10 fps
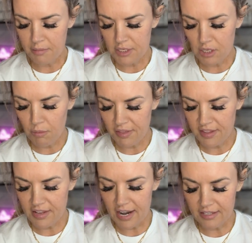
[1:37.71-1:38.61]
So one
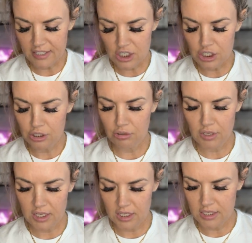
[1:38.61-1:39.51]
thing that I like to do
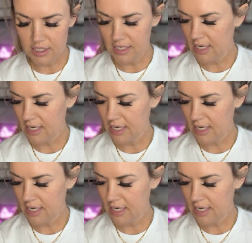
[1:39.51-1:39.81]
is